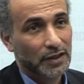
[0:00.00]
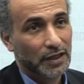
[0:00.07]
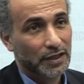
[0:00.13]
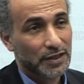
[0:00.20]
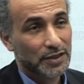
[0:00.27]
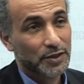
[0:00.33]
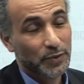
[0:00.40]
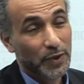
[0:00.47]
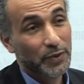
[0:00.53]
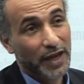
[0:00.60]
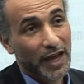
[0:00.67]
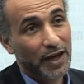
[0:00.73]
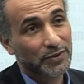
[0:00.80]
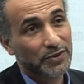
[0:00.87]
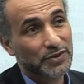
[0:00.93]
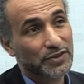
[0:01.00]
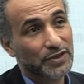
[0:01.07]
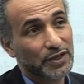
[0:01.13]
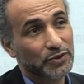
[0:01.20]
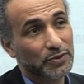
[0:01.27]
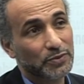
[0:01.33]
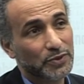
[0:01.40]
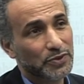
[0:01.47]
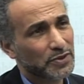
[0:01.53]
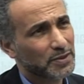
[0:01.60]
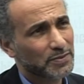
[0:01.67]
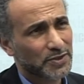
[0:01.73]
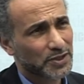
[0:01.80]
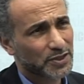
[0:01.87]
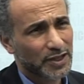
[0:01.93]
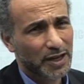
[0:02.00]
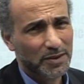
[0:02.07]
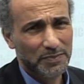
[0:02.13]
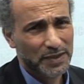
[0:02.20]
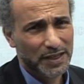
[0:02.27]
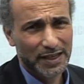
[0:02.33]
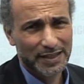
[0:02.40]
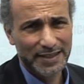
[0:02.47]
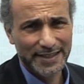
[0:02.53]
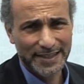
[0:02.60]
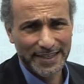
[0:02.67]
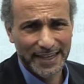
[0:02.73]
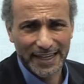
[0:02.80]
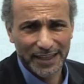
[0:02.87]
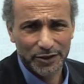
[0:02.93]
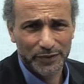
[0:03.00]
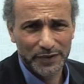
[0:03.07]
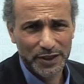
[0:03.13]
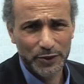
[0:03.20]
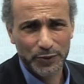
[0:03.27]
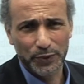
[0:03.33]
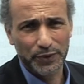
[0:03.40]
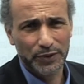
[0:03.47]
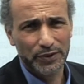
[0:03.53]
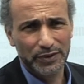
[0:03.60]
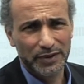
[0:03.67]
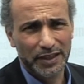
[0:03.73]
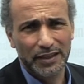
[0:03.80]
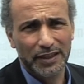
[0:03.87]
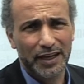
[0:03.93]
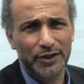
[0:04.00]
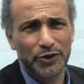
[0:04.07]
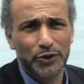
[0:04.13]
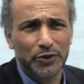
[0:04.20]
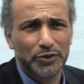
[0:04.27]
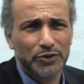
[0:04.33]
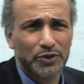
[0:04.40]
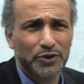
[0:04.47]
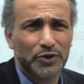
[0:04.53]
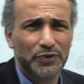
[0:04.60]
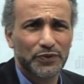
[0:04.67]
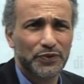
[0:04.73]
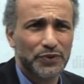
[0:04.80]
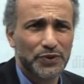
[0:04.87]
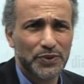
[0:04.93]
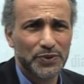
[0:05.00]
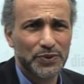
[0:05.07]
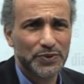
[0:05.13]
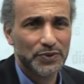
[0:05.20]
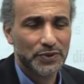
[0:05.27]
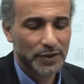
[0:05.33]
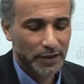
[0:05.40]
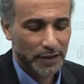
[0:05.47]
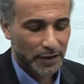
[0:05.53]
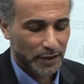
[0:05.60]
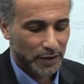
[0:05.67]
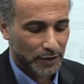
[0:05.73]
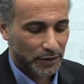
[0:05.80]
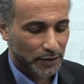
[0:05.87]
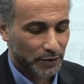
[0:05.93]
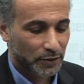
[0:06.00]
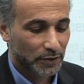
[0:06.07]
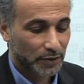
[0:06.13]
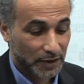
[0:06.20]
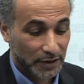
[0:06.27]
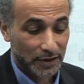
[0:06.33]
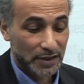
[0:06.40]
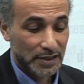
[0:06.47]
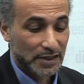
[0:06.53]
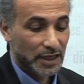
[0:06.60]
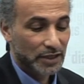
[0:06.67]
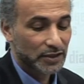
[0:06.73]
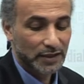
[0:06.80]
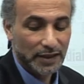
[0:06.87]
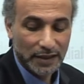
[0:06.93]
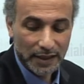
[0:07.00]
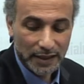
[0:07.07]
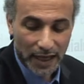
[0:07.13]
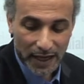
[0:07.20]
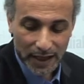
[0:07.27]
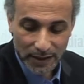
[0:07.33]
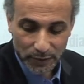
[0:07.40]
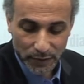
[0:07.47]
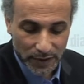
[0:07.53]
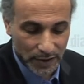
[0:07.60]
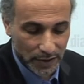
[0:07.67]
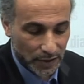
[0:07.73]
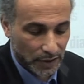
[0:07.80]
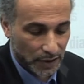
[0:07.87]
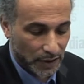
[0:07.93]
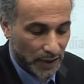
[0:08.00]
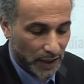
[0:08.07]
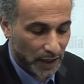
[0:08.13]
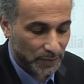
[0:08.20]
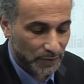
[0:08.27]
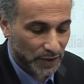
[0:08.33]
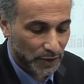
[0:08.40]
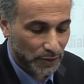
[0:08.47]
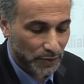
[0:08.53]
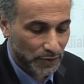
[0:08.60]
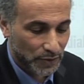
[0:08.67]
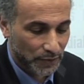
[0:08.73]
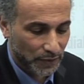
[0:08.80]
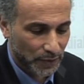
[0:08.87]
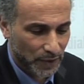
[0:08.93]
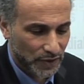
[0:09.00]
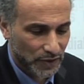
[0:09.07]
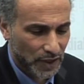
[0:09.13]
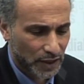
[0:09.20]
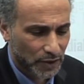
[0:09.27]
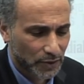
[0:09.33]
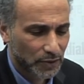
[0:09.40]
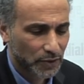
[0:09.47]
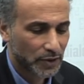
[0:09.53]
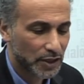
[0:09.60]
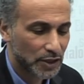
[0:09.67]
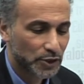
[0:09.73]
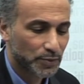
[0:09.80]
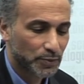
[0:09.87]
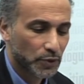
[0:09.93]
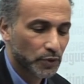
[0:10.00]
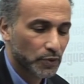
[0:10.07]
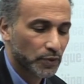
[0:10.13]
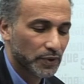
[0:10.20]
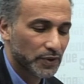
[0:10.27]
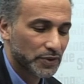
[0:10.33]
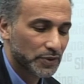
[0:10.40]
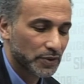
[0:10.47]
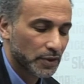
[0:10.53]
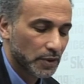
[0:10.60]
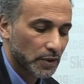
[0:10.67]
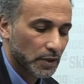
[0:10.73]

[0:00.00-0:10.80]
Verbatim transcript: And this is what we have to say to Muslims, stop being scared of this word and, and don't confuse, you know, in the discussion that I had with uh, Hamza Yusuf, he was saying, oh, he spoke with